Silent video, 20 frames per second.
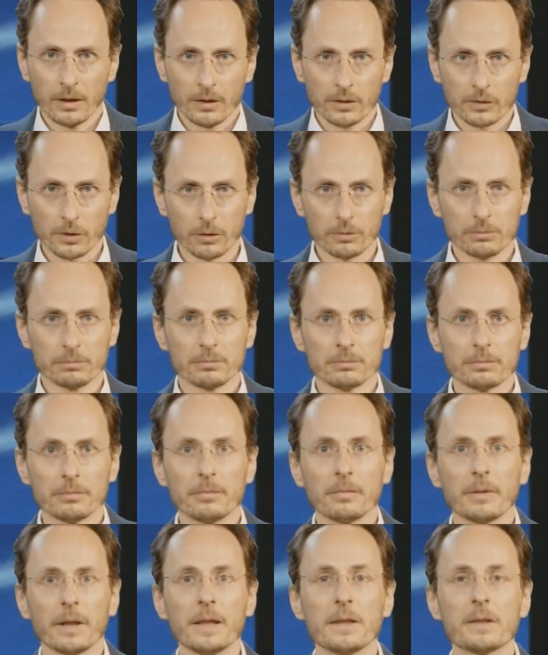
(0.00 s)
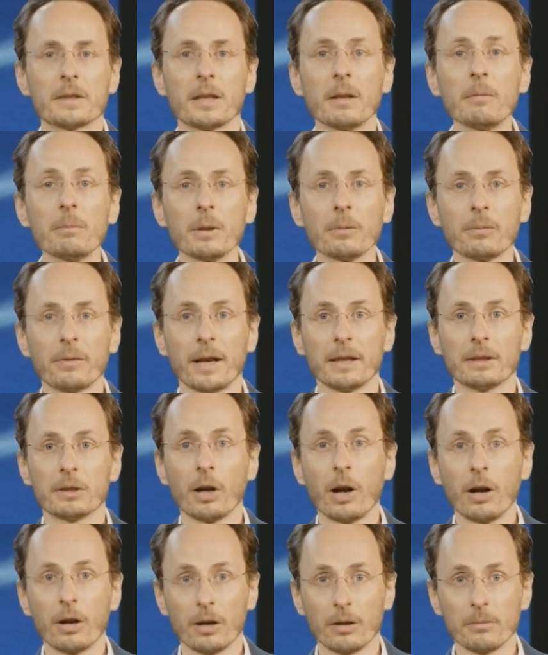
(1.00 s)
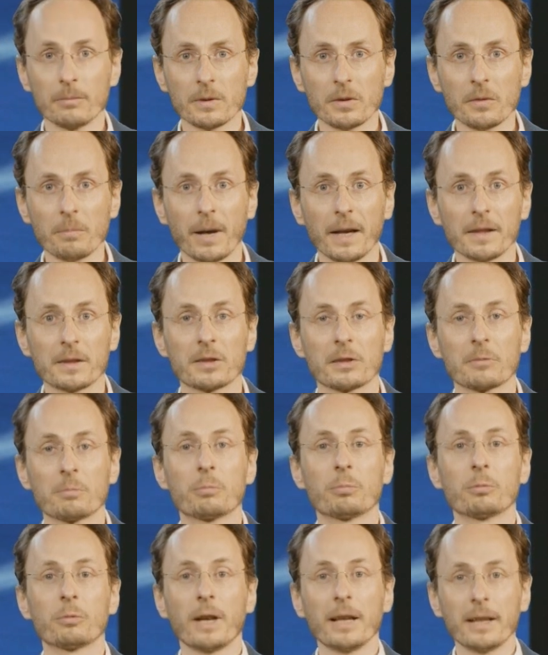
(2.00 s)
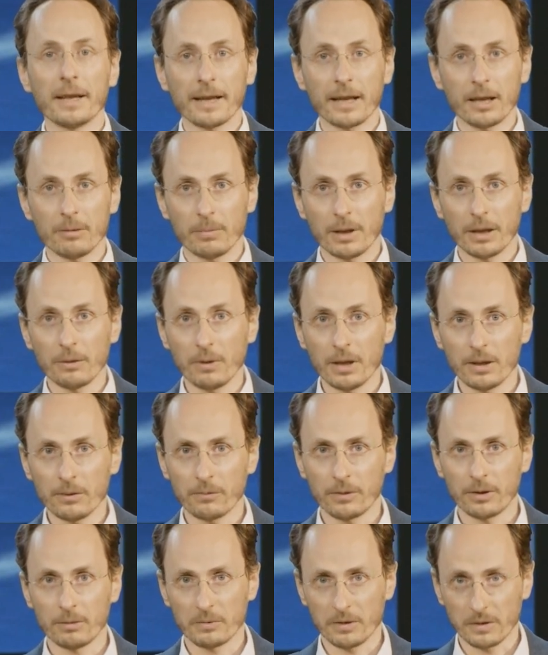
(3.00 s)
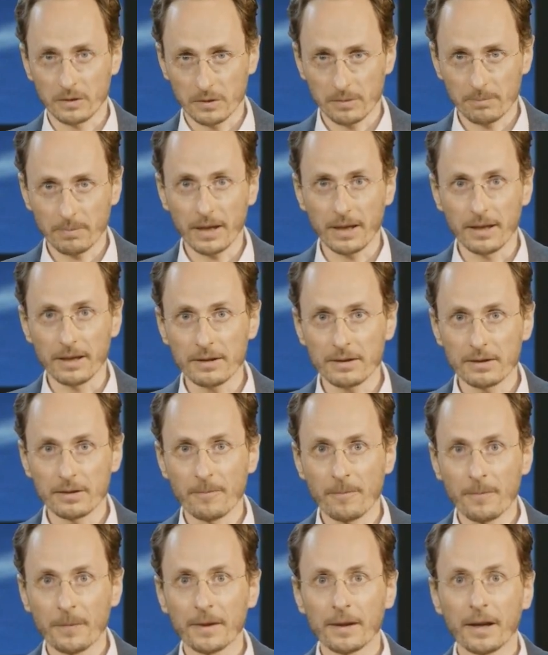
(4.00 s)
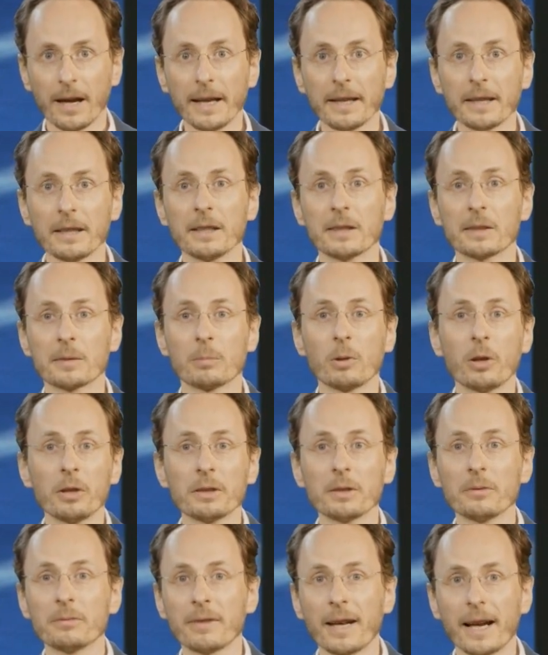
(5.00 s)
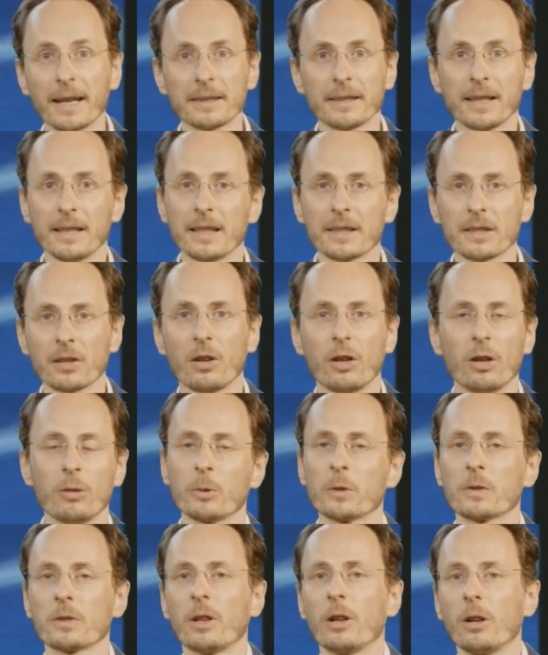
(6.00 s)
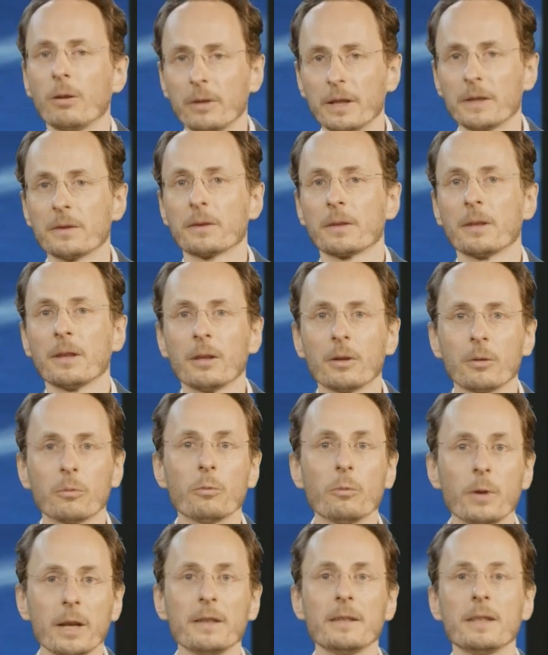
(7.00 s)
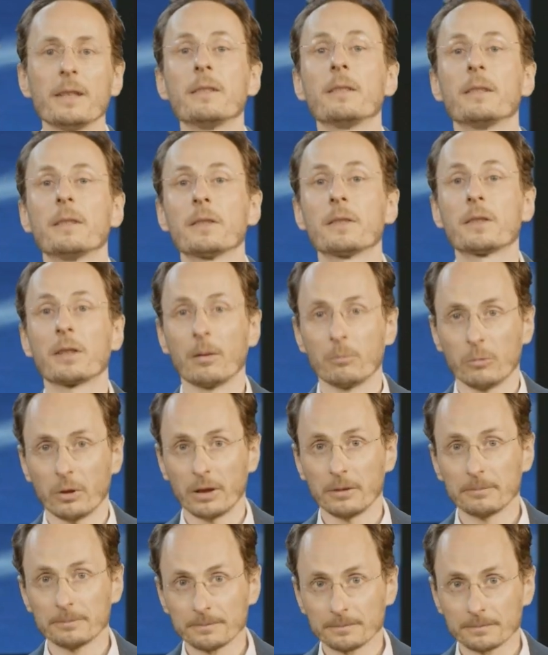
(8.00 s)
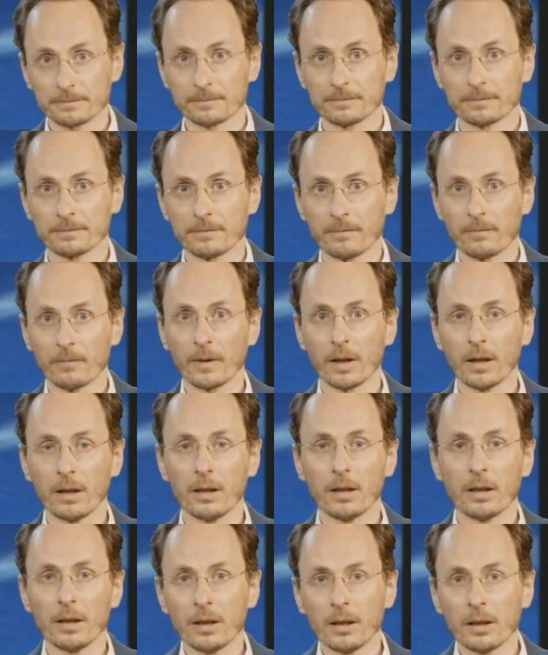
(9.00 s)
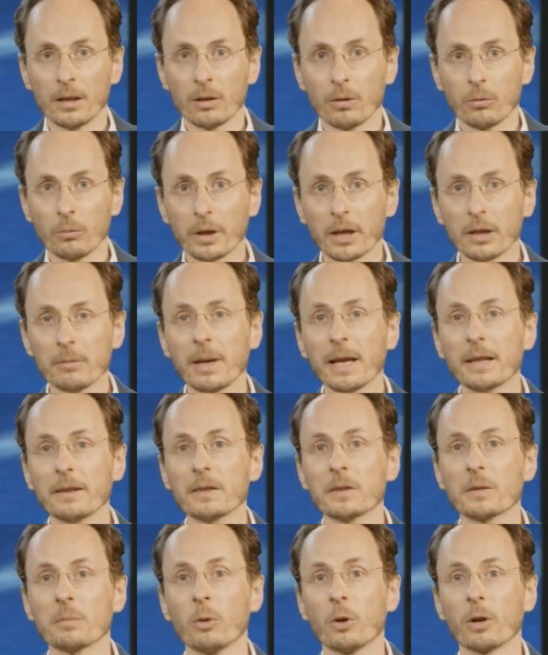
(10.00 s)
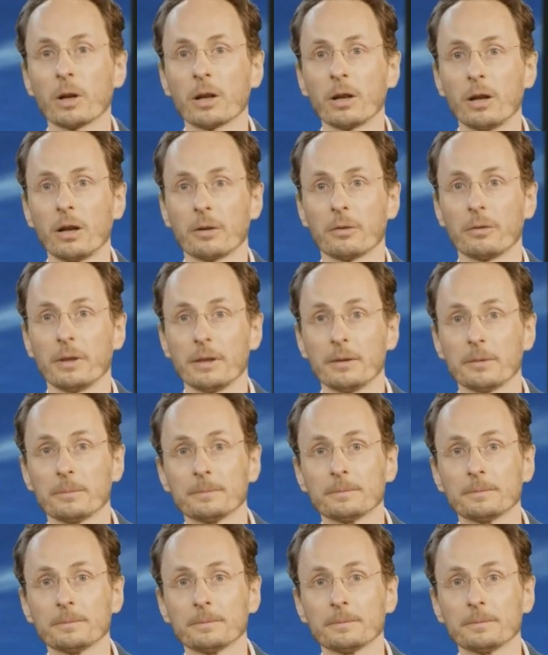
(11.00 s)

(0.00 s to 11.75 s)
So, in simplified terms, by spreading out my wind farms in space, I can exploit the fact that it's almost always windy somewhere. We can make this more concrete.